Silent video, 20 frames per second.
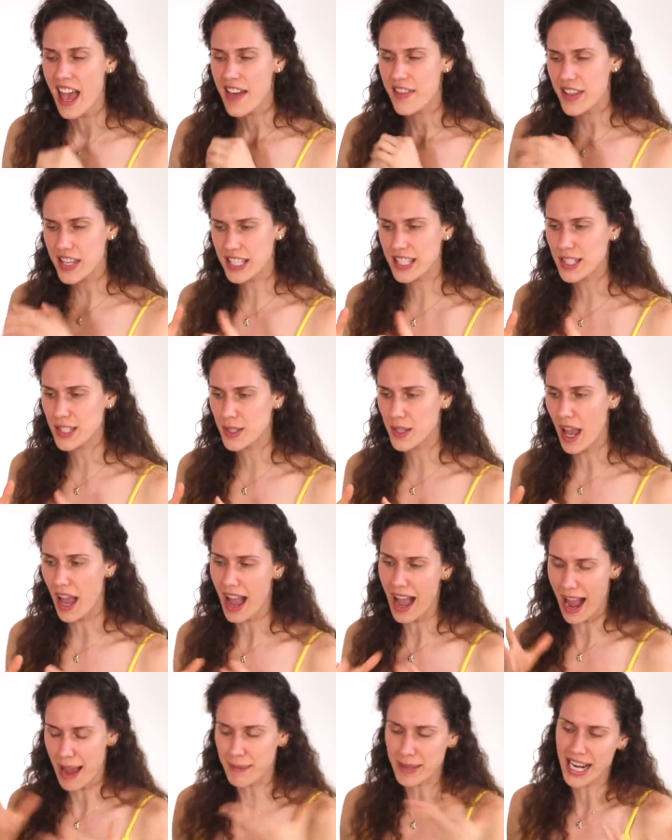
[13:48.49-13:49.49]
This
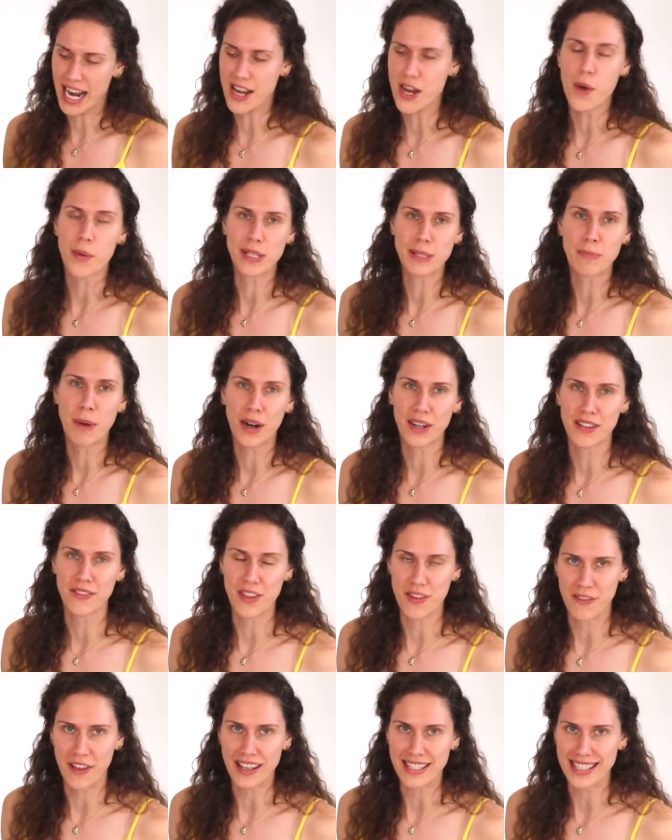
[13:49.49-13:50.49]
I mean, I know it's part of
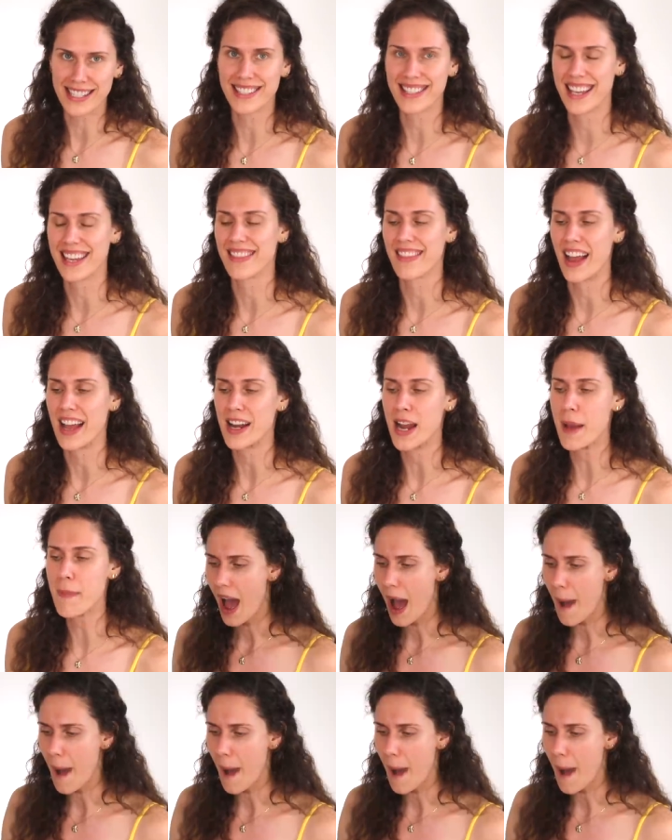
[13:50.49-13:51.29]
the Fenty Skin lineup.